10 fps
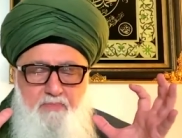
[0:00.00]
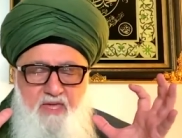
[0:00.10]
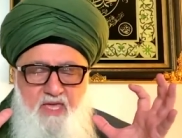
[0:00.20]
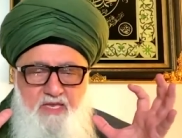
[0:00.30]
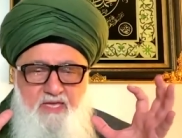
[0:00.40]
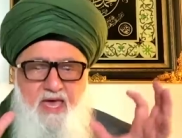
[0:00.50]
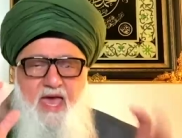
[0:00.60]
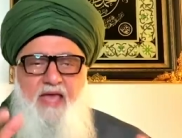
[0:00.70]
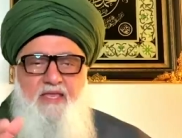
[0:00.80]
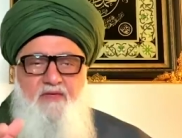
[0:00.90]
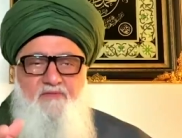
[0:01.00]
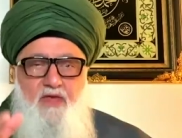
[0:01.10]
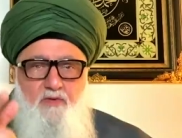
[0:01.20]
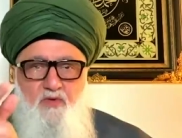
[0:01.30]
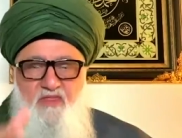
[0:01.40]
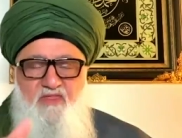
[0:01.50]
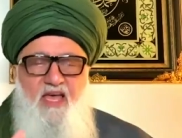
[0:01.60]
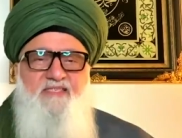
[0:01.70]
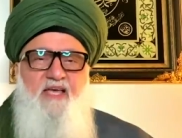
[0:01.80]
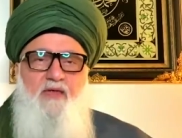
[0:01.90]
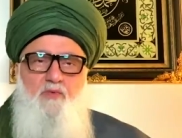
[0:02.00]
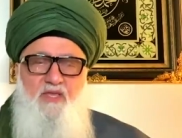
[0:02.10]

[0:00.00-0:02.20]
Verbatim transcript: begin to activate with nazar,